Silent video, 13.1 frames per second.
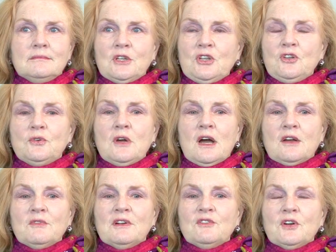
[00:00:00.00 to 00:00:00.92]

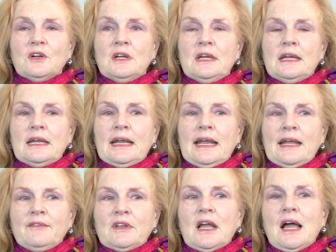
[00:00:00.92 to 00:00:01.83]
Yukon River,
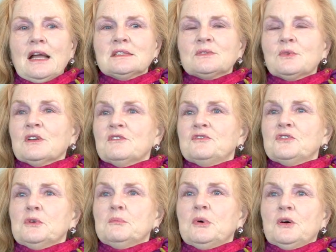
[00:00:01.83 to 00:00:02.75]
and the guys were in
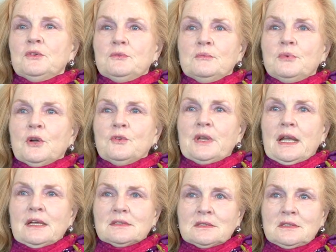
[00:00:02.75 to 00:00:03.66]
full
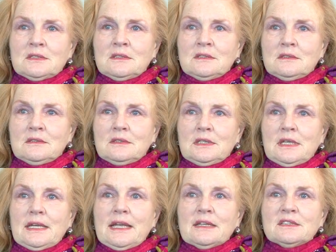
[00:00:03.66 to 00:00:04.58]
protest
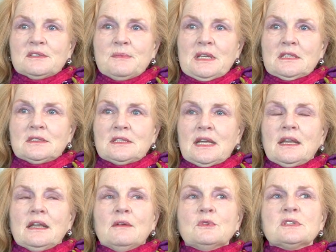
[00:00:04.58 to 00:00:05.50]
against me,
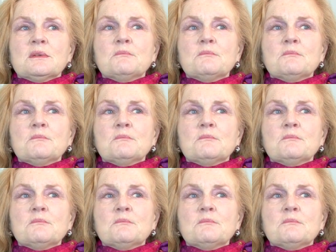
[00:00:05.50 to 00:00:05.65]
saying it was...